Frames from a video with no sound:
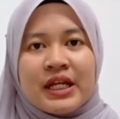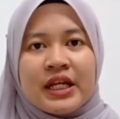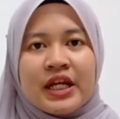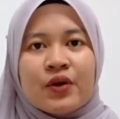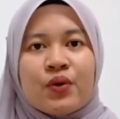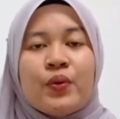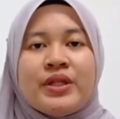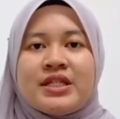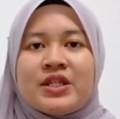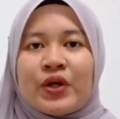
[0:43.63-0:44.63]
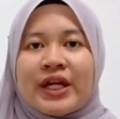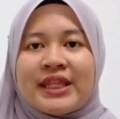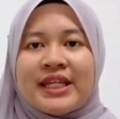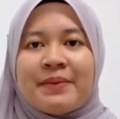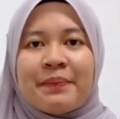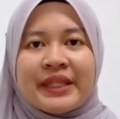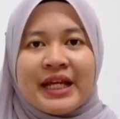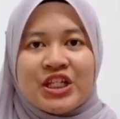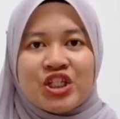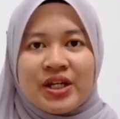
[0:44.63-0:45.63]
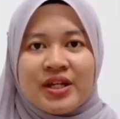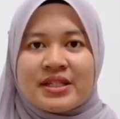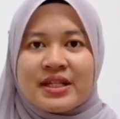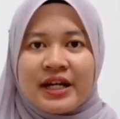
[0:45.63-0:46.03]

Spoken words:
which is located in Petaling Jaya, Selangor.